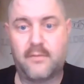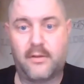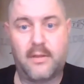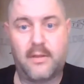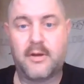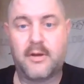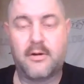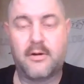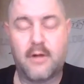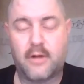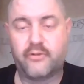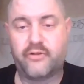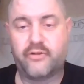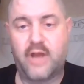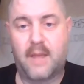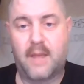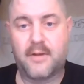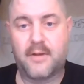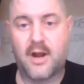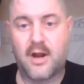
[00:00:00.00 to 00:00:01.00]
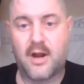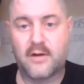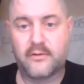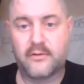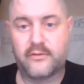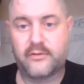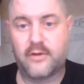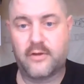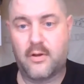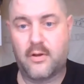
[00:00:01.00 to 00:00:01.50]
the limited run shop
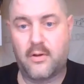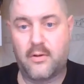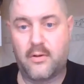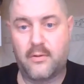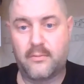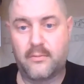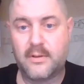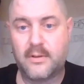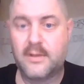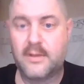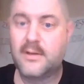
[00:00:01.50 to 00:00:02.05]
cards. So,